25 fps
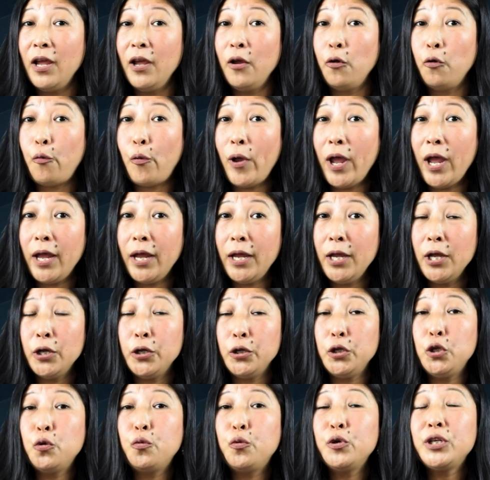where
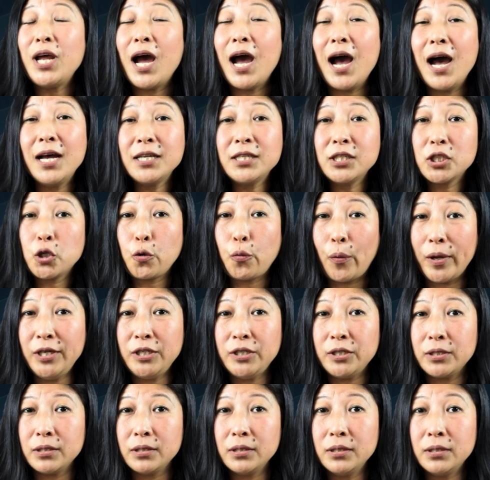you would ask
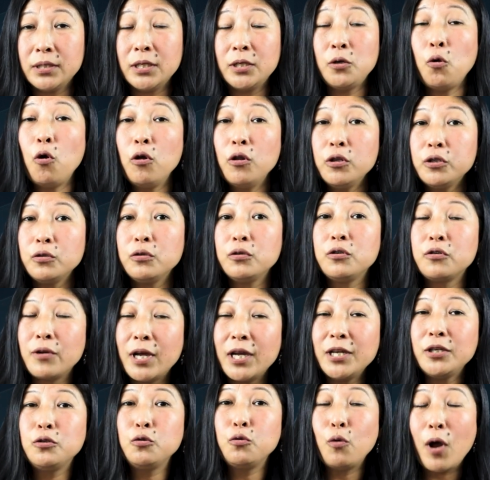questions and also
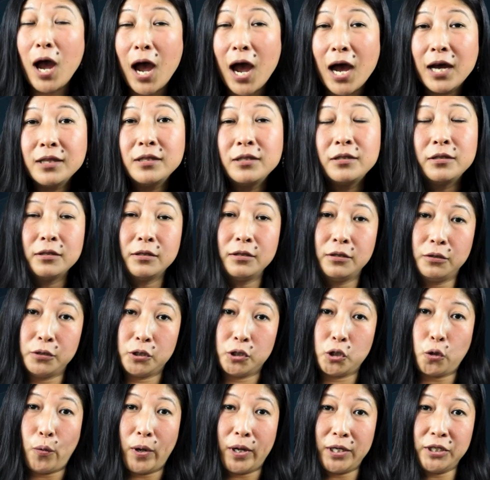try to answer
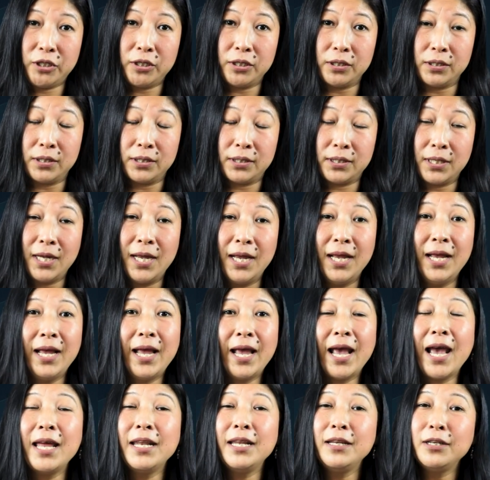those questions.
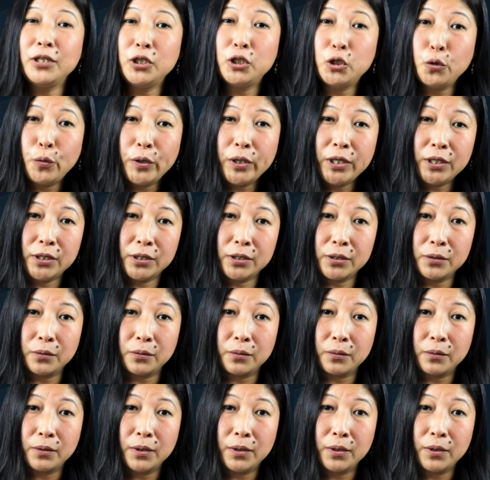And in doing so,